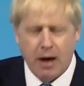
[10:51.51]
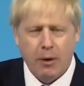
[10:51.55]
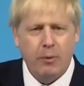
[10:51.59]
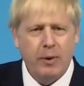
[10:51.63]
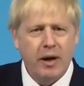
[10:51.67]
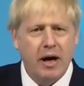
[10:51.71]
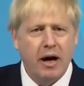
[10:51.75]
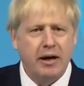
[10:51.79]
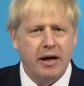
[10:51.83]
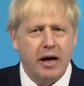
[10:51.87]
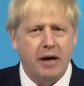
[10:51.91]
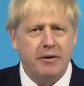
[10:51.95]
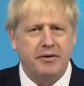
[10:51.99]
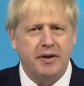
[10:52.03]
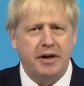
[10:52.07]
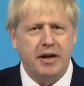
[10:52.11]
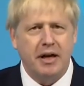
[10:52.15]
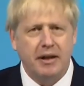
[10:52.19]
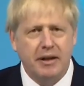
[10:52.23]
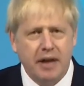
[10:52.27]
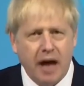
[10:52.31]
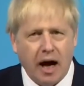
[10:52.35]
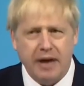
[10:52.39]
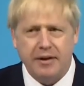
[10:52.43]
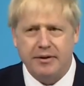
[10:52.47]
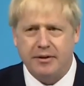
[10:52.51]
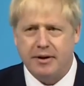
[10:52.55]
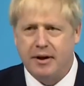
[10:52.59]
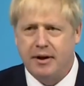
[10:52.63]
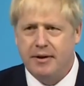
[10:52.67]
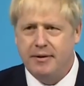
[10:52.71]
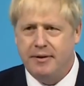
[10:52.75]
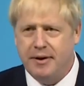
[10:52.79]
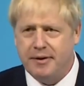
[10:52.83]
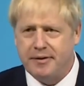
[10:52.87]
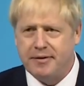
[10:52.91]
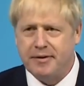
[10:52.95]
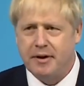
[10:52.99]
We are going to unite
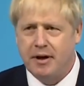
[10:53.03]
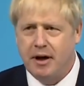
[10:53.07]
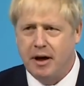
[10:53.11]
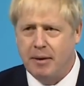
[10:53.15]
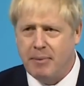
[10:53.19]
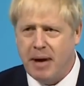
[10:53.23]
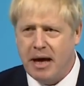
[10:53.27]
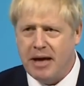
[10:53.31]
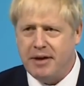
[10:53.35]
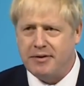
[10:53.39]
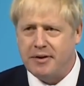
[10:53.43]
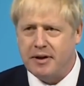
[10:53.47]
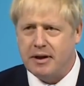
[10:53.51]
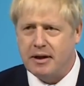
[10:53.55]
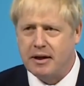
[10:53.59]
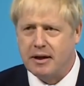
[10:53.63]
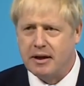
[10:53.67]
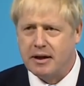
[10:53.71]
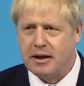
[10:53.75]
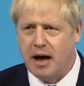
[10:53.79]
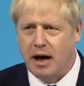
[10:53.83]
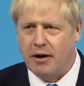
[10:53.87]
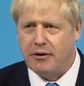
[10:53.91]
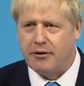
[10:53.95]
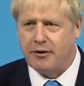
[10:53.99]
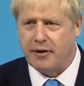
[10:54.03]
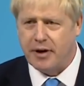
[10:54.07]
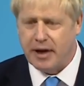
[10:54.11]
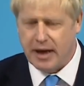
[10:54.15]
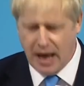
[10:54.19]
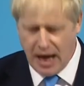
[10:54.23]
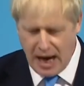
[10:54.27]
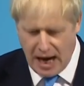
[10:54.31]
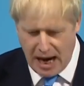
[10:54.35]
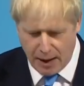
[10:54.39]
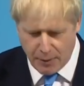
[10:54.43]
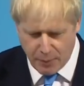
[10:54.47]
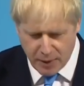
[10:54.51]
this amazing country
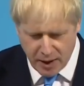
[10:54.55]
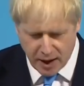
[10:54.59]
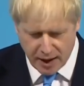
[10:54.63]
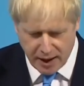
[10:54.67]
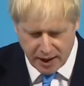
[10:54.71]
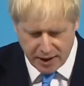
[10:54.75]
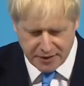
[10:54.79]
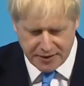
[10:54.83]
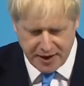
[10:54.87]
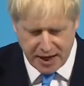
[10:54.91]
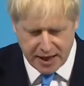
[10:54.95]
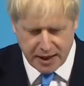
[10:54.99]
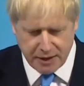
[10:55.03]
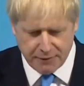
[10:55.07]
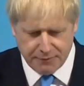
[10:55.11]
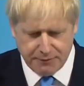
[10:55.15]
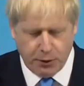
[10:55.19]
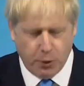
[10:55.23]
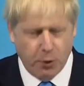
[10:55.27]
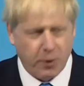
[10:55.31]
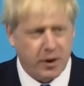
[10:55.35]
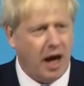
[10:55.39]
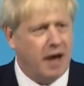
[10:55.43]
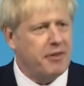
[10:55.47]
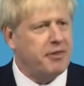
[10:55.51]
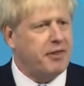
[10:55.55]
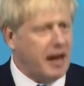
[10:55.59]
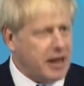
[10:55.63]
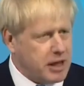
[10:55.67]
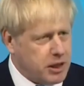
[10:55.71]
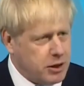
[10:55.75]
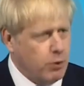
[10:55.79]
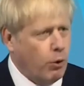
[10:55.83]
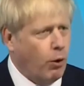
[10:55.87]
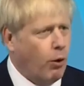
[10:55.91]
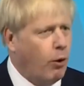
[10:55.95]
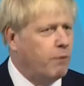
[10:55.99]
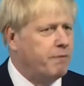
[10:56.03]
and we are going to take it forward. I thank
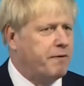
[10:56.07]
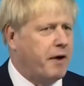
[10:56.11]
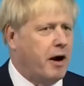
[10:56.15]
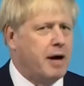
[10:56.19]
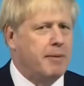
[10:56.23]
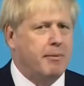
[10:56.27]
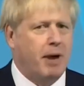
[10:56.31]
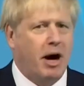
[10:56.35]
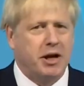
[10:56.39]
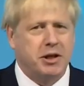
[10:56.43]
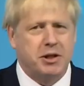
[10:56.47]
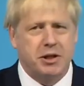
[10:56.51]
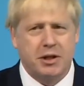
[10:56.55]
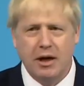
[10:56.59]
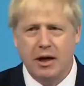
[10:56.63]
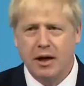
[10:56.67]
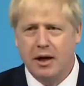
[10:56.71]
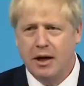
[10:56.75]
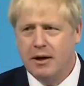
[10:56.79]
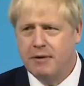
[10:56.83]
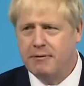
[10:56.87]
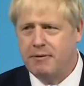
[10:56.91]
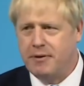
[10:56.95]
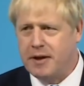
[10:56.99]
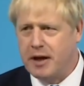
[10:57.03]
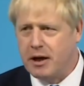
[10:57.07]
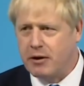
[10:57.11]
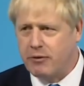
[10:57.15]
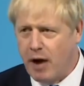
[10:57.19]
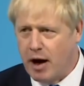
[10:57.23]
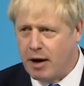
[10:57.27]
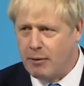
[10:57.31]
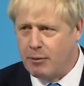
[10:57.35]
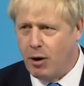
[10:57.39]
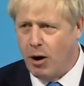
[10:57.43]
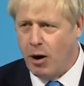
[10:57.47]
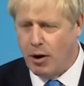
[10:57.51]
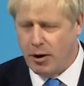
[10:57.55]
you all very much for the
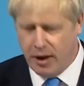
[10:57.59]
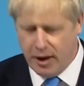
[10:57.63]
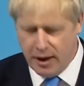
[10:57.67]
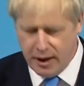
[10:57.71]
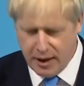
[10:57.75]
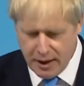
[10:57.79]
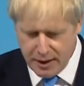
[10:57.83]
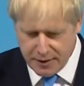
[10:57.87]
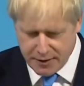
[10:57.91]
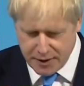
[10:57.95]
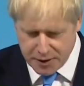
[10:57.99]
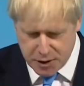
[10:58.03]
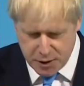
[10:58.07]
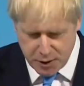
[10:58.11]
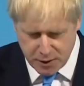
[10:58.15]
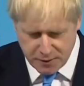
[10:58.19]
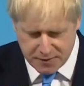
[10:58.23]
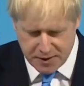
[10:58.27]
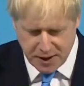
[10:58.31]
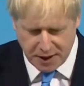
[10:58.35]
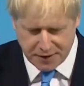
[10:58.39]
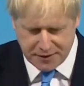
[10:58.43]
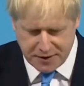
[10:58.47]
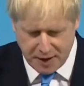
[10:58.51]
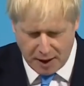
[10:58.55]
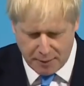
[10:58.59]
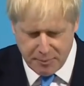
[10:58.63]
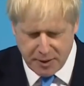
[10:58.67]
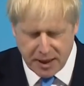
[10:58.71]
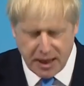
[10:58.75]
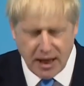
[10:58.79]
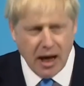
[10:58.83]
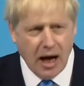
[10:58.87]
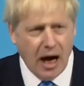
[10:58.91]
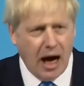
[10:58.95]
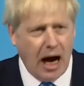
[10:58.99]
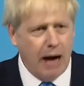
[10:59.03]
incredible honour that you have just done me.